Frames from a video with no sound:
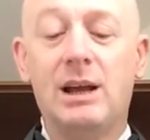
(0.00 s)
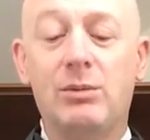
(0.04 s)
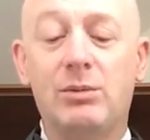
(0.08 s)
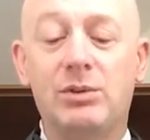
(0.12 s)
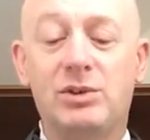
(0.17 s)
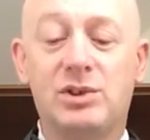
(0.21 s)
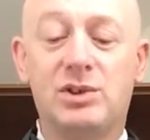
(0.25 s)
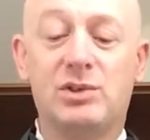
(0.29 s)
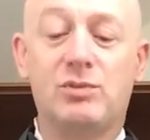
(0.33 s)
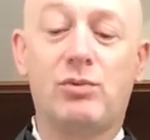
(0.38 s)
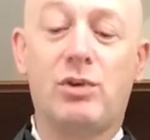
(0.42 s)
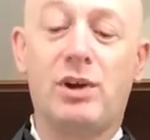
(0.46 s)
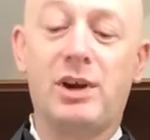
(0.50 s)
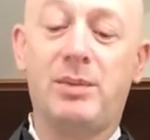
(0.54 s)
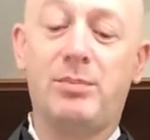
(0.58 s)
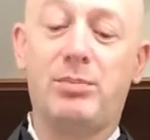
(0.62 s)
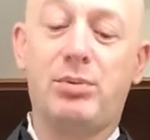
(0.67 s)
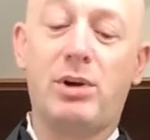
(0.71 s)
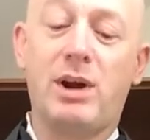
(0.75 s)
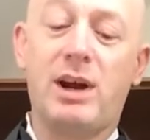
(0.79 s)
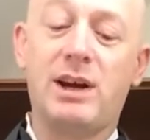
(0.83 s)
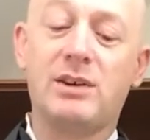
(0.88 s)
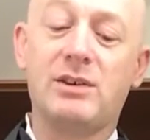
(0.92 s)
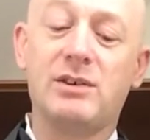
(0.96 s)
which is right
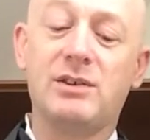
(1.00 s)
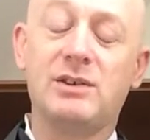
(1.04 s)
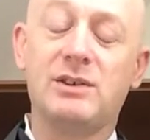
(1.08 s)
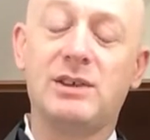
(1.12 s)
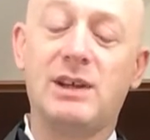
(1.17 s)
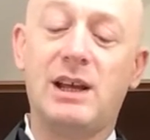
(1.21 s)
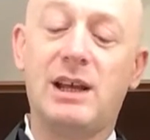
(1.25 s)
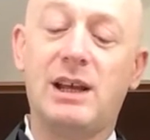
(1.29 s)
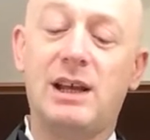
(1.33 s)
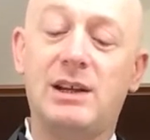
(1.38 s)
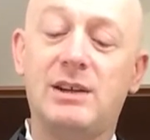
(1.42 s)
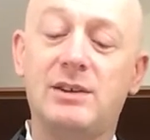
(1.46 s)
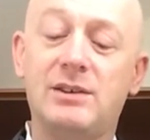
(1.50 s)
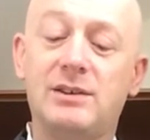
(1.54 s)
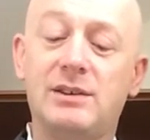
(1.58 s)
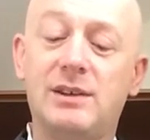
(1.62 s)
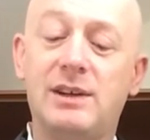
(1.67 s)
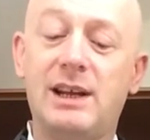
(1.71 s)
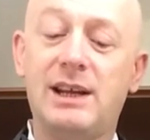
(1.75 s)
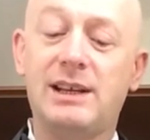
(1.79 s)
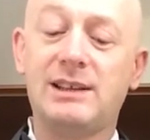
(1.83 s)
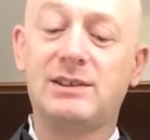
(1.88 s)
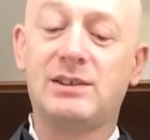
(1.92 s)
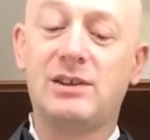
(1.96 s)
practice. And the
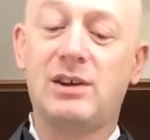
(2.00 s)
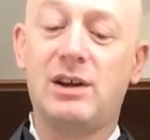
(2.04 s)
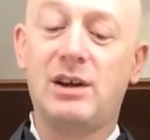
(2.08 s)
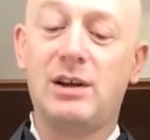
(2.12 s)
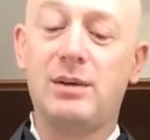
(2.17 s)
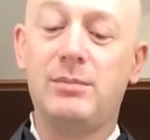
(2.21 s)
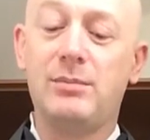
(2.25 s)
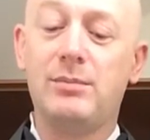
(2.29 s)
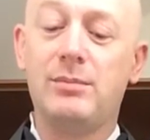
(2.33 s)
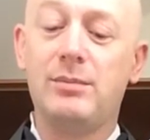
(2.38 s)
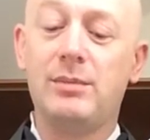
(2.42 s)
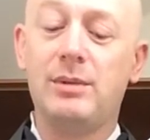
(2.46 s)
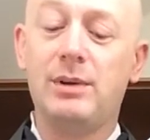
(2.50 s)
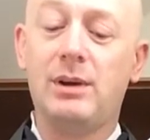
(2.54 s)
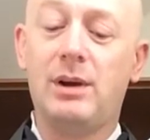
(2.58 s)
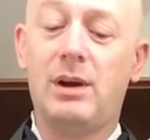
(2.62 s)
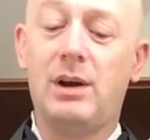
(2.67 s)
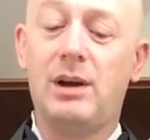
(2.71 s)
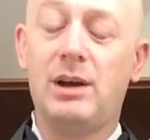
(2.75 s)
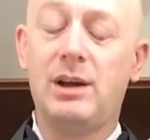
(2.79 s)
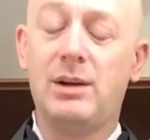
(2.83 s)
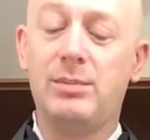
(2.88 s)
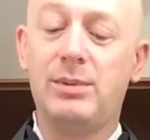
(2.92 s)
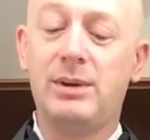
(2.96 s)
next time,
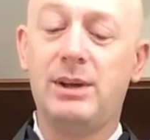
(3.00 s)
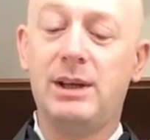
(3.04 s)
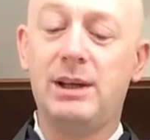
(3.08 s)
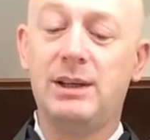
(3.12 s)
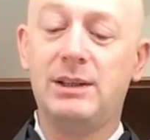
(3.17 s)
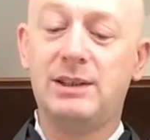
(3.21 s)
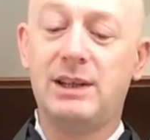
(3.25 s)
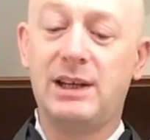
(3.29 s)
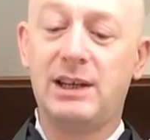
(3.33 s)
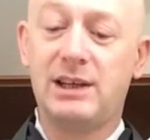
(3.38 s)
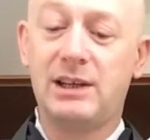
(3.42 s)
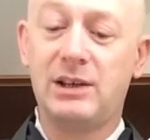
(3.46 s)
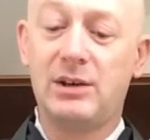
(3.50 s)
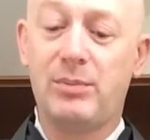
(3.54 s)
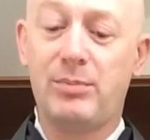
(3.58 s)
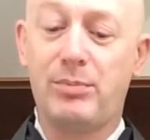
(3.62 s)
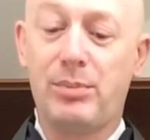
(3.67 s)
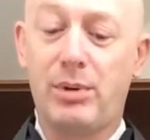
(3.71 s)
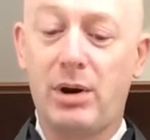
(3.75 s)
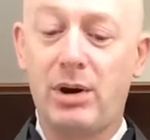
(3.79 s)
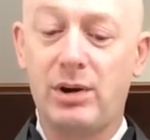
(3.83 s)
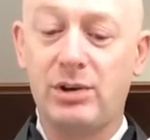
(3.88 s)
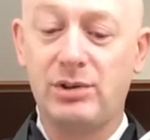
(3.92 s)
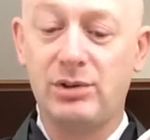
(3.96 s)
I'll be taking up
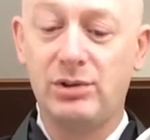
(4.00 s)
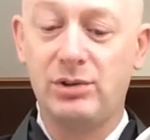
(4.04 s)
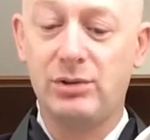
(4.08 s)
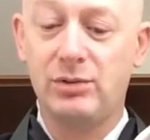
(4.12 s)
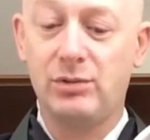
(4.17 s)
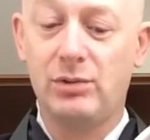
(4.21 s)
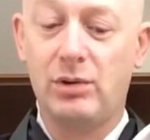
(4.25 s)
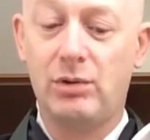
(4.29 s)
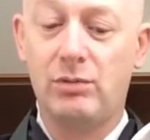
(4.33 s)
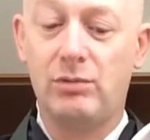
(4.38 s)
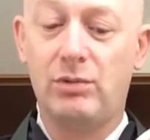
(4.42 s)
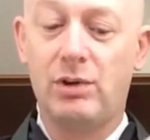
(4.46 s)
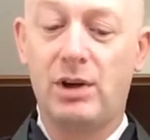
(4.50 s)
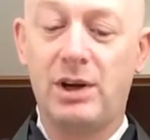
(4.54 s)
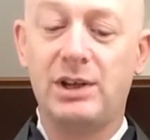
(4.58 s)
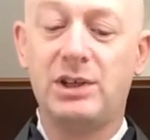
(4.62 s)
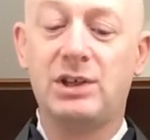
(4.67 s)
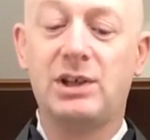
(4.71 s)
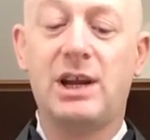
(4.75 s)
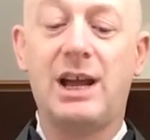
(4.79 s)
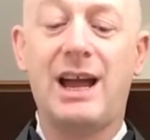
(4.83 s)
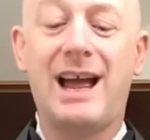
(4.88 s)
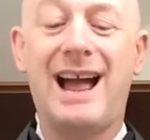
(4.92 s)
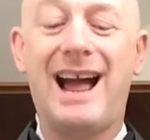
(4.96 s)
part two,
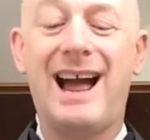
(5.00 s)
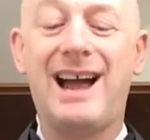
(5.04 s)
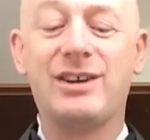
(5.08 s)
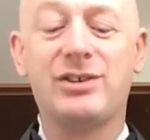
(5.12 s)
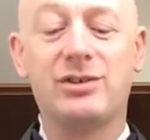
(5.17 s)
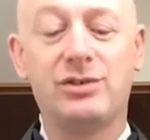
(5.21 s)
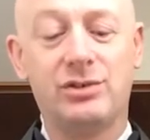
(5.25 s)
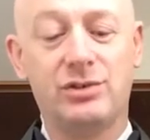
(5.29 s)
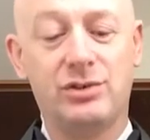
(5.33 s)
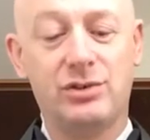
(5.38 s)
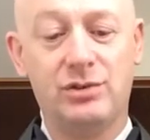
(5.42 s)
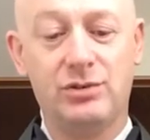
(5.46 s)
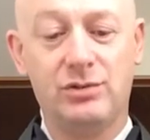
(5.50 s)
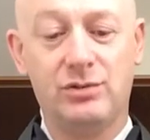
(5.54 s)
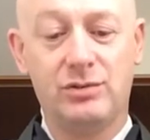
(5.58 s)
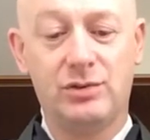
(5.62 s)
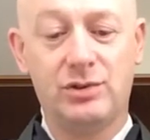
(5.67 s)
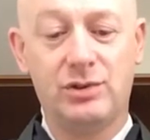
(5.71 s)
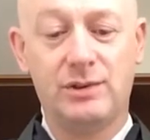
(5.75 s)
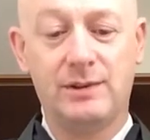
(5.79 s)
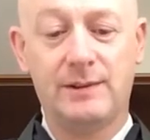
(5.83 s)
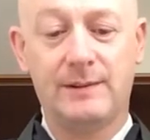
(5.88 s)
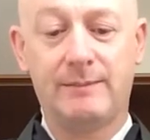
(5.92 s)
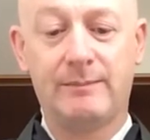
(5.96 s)
right attitude,